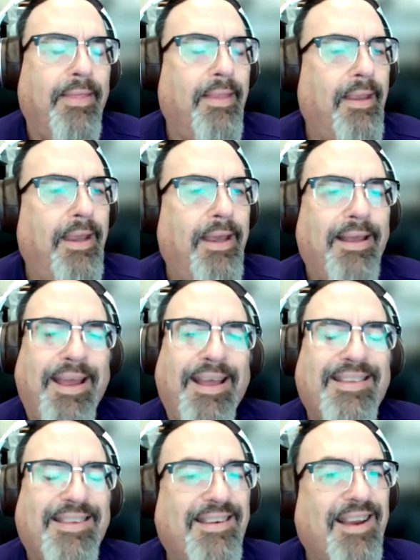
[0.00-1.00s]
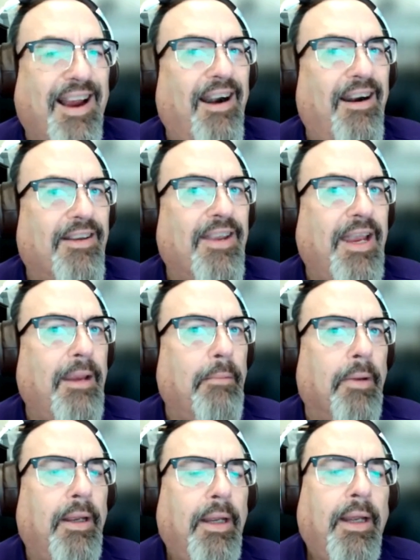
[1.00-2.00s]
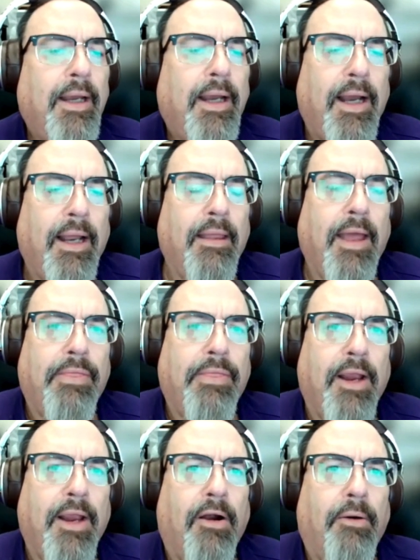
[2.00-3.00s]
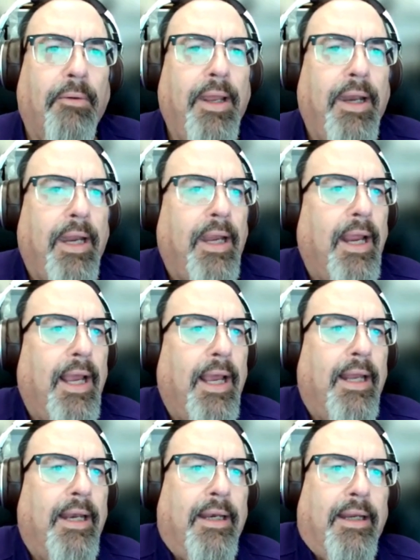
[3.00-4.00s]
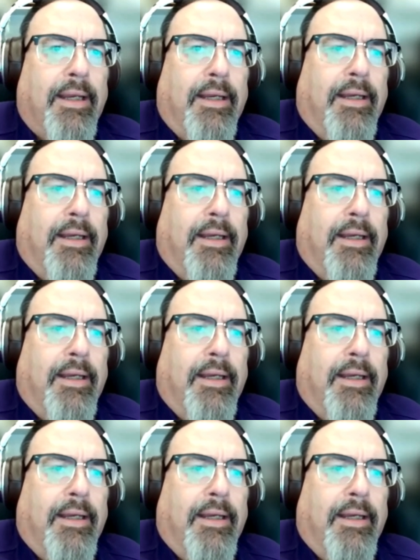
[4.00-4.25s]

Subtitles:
it's a tired team, I think already, and